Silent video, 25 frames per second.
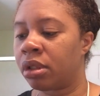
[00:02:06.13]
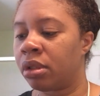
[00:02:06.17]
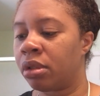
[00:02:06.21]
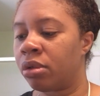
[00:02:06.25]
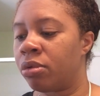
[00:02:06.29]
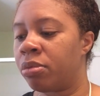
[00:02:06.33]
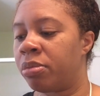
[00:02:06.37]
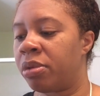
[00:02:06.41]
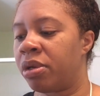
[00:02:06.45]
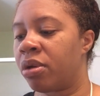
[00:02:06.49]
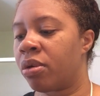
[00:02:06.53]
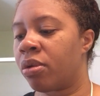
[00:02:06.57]
the
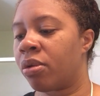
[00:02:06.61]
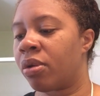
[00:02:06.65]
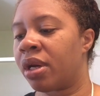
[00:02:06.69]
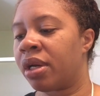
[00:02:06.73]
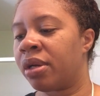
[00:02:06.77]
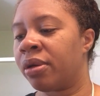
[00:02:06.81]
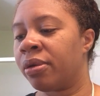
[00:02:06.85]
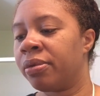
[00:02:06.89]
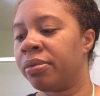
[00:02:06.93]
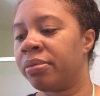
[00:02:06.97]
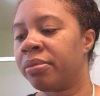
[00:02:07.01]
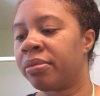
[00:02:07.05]
loopy
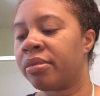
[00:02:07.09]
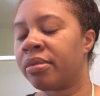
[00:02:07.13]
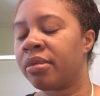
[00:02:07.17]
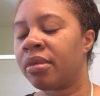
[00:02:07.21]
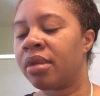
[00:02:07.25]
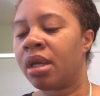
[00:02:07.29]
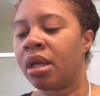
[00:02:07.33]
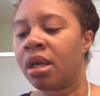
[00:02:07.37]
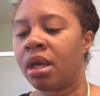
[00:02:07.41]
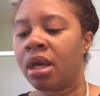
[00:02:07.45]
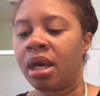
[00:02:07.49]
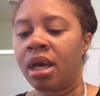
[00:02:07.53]
oil.
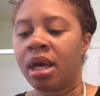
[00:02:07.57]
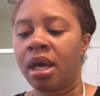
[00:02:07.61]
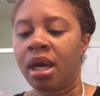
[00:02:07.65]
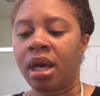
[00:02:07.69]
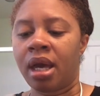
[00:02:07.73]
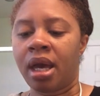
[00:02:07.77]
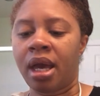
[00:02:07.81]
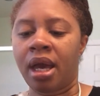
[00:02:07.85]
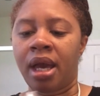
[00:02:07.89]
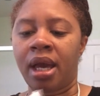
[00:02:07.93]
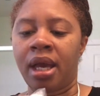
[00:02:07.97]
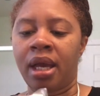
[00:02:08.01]

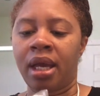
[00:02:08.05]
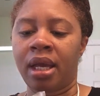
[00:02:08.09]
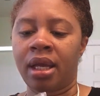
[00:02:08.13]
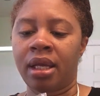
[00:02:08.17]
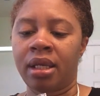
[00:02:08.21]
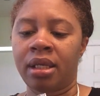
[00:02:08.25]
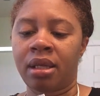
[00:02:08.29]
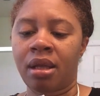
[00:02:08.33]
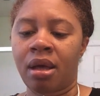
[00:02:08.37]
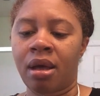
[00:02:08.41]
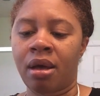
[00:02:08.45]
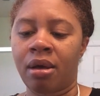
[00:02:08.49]

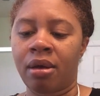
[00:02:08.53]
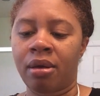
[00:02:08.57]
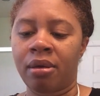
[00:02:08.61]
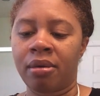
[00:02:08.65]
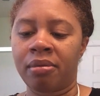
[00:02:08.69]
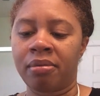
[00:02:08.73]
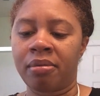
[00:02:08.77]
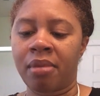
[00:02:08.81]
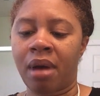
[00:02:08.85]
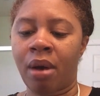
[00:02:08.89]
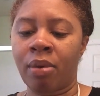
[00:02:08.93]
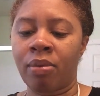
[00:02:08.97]
And
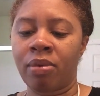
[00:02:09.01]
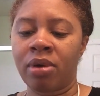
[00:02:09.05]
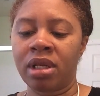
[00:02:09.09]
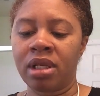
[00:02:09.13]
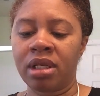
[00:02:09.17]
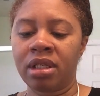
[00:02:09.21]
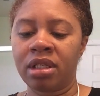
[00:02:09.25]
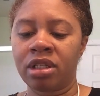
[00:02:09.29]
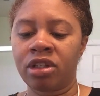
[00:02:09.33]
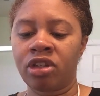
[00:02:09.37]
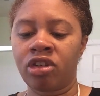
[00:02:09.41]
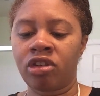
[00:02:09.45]
um, I
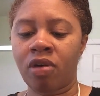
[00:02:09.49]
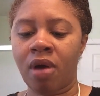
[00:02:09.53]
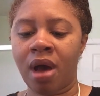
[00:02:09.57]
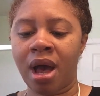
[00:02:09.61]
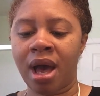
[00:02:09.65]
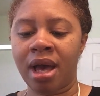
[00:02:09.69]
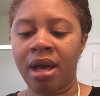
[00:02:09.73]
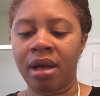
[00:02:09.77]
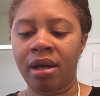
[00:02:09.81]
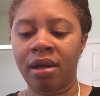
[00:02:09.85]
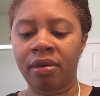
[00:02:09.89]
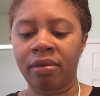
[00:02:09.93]
wanted to
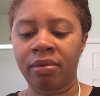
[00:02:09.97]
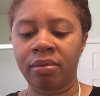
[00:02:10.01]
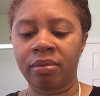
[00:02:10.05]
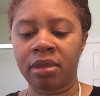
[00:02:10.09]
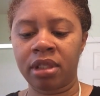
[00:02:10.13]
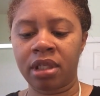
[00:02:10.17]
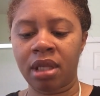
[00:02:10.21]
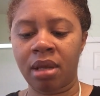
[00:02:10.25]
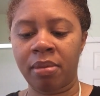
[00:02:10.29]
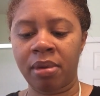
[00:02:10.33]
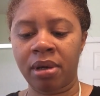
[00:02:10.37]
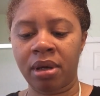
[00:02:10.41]
try uh,
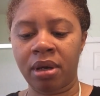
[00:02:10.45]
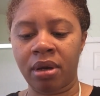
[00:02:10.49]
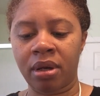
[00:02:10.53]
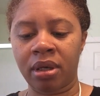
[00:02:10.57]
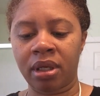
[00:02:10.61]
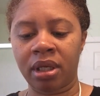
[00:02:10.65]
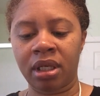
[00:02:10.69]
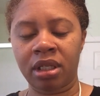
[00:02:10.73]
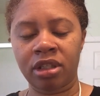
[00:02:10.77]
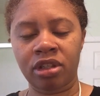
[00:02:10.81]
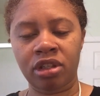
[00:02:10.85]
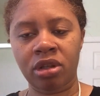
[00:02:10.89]
some of her,
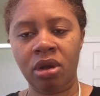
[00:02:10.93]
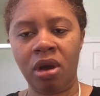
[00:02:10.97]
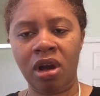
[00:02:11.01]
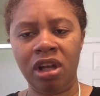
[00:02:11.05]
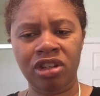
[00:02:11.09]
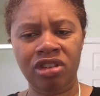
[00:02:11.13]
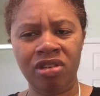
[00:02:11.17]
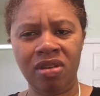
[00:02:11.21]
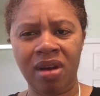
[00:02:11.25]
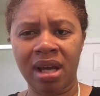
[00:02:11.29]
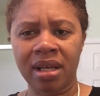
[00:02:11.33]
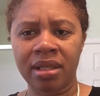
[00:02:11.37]
start
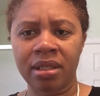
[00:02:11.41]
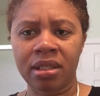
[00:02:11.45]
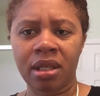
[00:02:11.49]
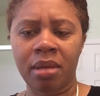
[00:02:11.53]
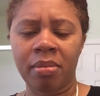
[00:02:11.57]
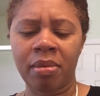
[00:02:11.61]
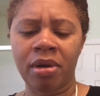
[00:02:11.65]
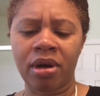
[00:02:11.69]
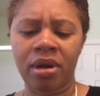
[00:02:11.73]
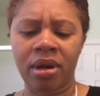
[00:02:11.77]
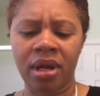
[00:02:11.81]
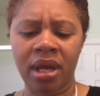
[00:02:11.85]
trying
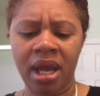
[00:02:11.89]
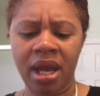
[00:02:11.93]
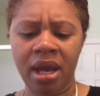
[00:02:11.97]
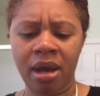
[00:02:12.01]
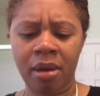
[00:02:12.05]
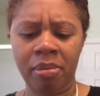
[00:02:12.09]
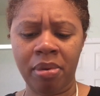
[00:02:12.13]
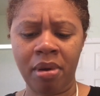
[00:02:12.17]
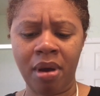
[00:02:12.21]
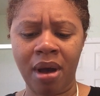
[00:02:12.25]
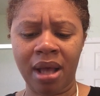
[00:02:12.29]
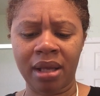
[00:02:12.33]
some of her hair
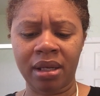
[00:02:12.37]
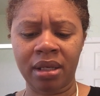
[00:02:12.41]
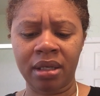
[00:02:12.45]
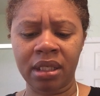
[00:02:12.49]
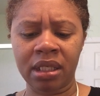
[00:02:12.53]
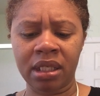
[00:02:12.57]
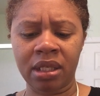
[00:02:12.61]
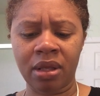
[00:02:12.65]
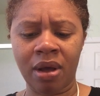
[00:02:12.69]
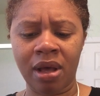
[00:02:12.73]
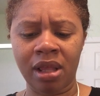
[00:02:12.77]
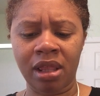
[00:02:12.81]

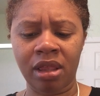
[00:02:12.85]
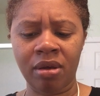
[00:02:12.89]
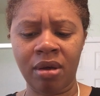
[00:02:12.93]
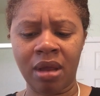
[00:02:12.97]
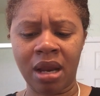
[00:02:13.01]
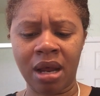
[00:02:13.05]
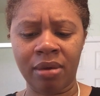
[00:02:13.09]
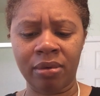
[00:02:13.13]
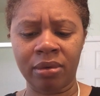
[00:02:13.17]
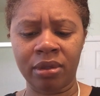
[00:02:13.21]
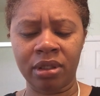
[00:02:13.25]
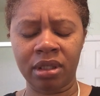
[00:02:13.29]
products. So I thought
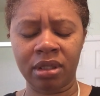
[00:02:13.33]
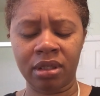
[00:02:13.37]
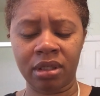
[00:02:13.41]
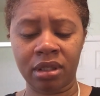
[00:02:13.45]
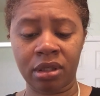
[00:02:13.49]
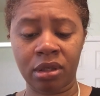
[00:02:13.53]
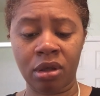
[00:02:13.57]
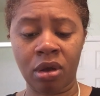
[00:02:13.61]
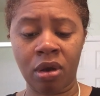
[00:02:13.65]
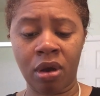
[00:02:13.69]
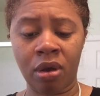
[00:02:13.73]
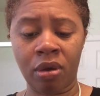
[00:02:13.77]
I would
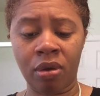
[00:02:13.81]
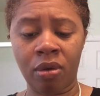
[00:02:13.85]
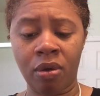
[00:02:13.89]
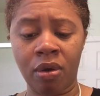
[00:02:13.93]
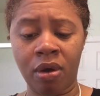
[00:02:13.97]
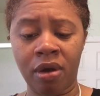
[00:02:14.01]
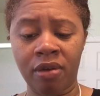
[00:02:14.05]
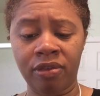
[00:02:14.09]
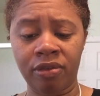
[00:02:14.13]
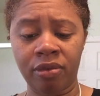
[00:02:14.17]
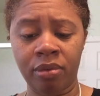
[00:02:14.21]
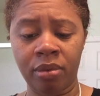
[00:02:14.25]
start
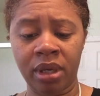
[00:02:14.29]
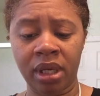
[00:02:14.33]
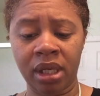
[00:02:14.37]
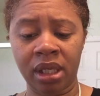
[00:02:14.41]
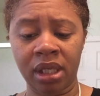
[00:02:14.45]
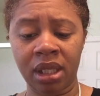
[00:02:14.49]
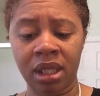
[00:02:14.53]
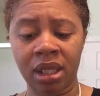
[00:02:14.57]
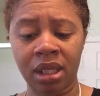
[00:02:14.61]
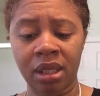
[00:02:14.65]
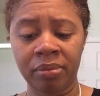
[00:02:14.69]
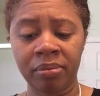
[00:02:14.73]
off
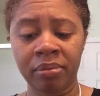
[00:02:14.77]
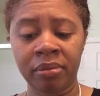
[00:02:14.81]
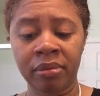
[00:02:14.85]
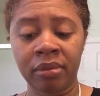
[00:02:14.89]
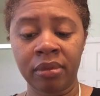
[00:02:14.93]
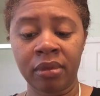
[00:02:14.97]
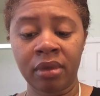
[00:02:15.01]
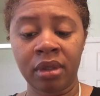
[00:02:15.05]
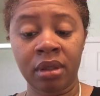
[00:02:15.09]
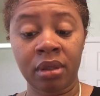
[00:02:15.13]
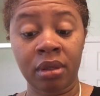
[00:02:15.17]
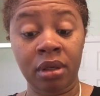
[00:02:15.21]
with
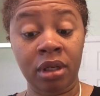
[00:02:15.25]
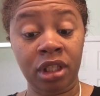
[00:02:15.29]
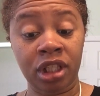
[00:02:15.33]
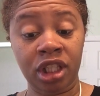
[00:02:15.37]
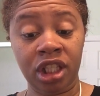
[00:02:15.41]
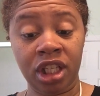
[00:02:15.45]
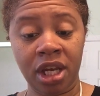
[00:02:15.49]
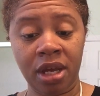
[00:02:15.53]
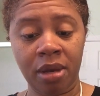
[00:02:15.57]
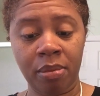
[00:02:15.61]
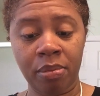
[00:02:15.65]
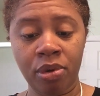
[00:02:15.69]
a
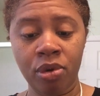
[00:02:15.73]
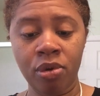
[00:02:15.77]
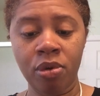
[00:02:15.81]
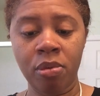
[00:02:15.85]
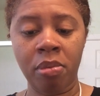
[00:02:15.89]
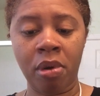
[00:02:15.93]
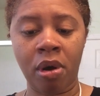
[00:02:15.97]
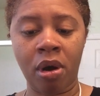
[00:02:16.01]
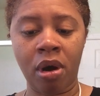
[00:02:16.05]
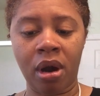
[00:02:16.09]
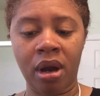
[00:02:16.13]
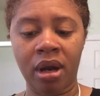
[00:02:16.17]
shampoo
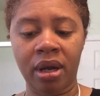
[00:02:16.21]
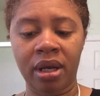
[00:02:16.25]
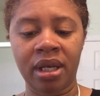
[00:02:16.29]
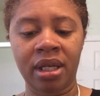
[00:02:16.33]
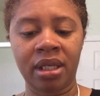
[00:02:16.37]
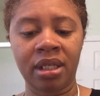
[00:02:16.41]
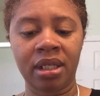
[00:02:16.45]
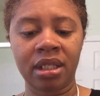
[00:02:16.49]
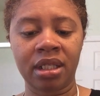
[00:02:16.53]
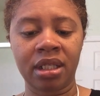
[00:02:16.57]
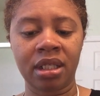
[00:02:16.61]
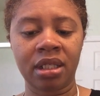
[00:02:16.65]
bar
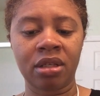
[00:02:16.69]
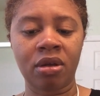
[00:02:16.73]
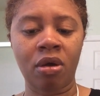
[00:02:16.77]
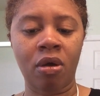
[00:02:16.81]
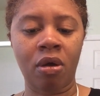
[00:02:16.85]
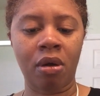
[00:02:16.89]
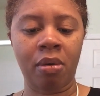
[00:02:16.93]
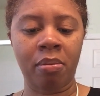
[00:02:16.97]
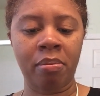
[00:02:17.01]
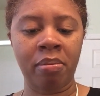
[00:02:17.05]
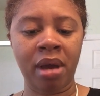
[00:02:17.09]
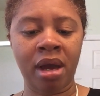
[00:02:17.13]
and this is
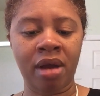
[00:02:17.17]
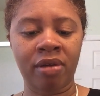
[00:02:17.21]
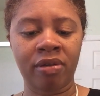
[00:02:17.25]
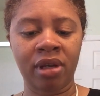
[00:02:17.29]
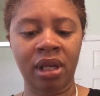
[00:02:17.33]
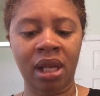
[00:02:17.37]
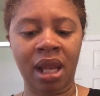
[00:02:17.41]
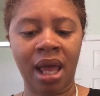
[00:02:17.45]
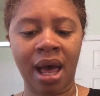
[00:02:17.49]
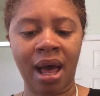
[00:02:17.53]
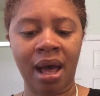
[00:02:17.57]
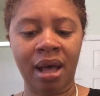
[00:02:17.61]
called Berry
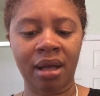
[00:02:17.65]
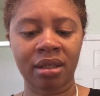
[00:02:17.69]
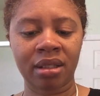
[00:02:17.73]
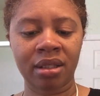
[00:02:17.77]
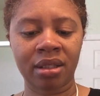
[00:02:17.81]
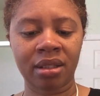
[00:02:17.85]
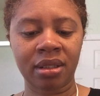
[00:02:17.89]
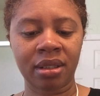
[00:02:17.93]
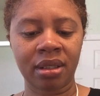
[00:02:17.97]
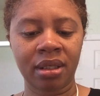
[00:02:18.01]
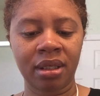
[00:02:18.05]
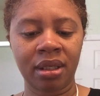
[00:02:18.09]

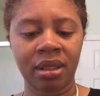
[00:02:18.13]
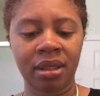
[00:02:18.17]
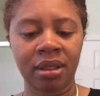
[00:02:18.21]
Locks.